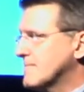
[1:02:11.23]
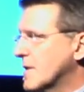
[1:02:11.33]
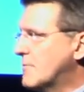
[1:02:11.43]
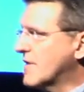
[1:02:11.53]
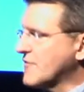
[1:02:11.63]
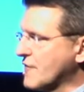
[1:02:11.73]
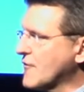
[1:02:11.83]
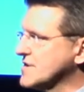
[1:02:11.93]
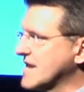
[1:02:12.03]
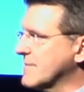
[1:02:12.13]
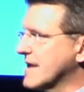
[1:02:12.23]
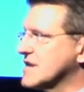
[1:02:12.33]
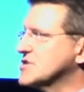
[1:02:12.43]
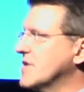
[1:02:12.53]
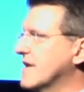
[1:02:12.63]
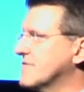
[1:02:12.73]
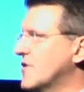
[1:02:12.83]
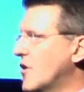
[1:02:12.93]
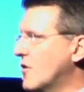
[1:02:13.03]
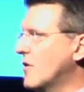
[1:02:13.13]
But if you're a first time guest, you have
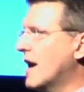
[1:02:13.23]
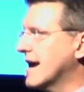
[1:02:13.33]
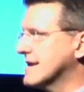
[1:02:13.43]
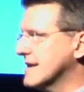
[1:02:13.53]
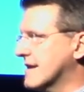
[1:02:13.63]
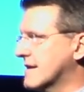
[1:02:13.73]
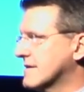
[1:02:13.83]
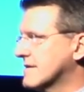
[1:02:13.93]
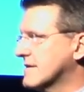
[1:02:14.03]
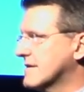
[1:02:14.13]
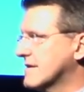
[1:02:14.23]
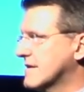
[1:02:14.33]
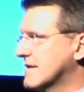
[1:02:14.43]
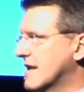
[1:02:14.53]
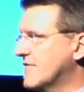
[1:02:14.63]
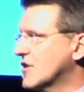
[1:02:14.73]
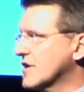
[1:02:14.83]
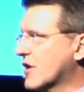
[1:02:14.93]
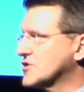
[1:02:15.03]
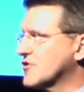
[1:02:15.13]
no idea. If you look
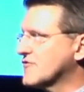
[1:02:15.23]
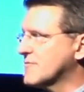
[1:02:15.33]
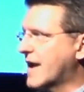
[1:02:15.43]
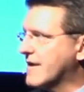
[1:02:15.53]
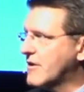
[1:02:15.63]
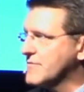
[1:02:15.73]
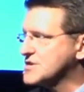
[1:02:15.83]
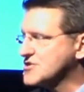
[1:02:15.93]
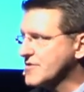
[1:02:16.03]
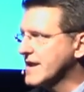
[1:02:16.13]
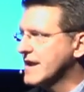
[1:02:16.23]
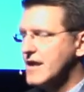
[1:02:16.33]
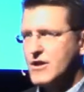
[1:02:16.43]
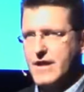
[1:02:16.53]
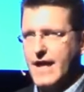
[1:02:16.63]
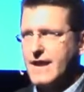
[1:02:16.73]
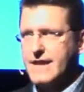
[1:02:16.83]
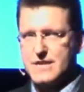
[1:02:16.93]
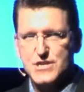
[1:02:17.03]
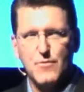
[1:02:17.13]
at our church from out on the street, you got like
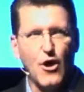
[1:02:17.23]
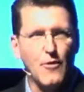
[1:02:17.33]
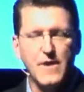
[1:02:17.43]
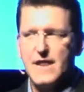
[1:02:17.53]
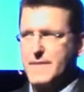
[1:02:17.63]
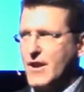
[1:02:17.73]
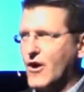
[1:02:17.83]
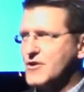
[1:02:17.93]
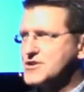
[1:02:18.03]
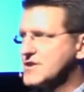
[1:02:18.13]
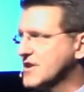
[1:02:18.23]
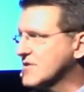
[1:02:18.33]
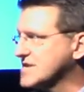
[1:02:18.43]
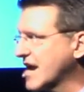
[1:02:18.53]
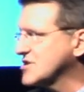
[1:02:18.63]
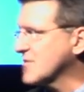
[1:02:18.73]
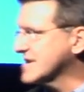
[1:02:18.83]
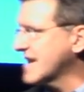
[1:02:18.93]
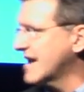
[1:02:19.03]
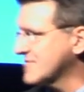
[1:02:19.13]
the small, medium, and large, you know, sanctuary
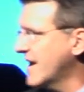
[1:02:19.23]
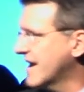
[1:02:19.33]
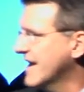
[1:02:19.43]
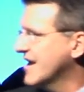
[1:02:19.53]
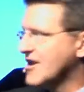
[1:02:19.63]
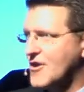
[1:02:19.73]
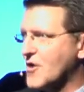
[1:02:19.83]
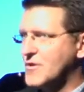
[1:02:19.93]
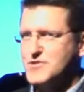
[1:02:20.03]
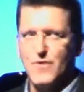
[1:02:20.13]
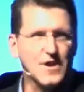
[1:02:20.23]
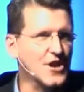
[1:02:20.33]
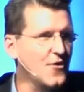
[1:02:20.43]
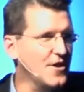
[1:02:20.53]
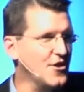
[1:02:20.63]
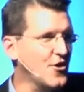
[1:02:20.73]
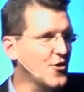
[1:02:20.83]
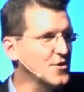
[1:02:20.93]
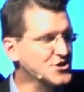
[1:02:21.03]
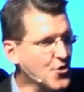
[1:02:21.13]
size, right? You don't know which one to go in. You don't know
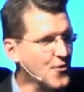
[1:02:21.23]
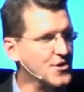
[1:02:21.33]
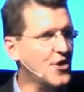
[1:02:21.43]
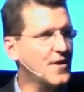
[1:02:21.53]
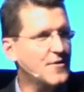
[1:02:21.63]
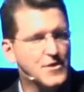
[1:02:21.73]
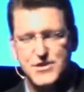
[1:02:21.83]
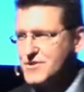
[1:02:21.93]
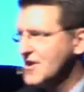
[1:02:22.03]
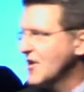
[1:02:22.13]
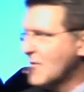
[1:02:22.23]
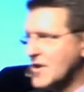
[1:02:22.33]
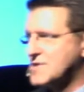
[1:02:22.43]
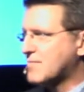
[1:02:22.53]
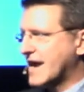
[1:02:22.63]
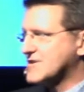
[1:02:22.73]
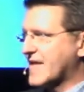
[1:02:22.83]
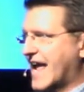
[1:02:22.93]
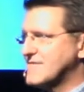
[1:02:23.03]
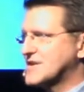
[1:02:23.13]
which door to go in. Which which place are they
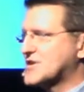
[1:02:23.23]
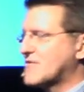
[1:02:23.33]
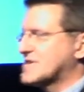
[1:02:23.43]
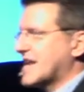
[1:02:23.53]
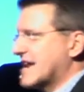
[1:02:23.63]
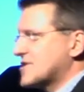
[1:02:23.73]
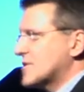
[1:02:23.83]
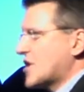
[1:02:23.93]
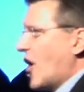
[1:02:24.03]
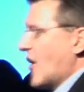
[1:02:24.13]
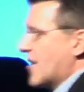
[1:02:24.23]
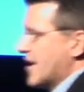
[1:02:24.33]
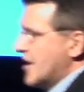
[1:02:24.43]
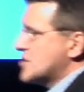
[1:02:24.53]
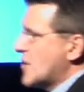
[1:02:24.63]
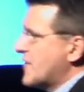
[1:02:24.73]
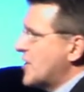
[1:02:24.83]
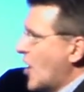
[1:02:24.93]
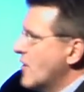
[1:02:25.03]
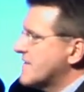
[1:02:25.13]
having the service at? So it's hard. So if you
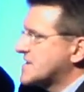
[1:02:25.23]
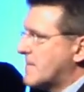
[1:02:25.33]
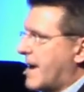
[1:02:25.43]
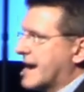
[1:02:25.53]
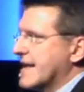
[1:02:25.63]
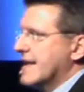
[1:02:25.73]
know if somebody